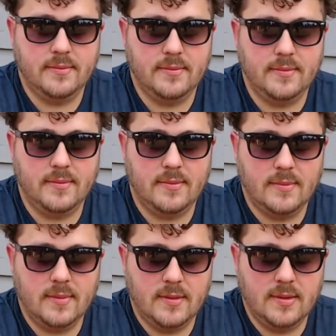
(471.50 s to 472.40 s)

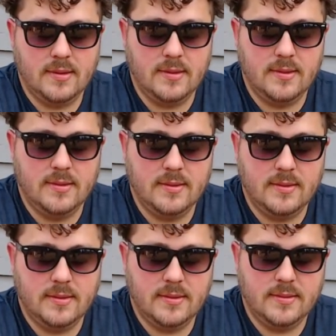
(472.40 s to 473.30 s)

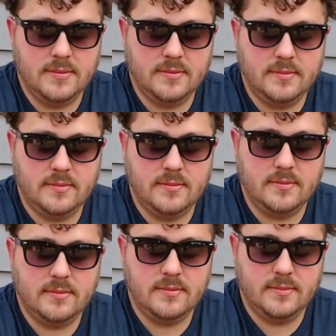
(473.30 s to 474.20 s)

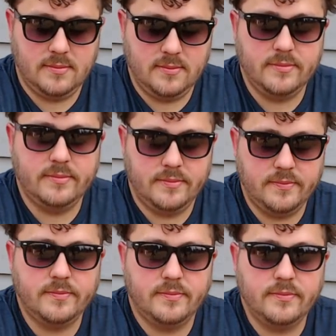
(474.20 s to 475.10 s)

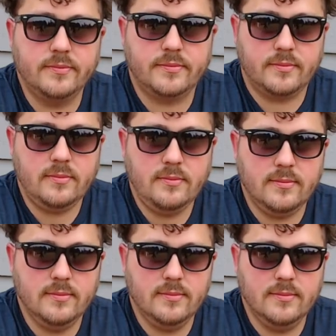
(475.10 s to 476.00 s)

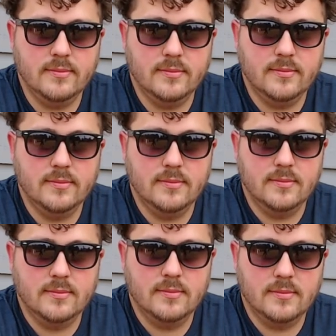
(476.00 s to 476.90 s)

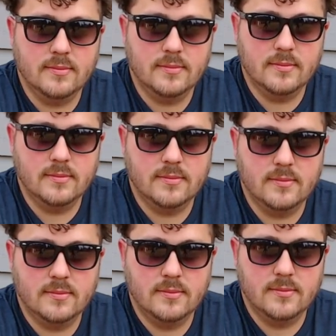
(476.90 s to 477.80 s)
The person shown says nothing.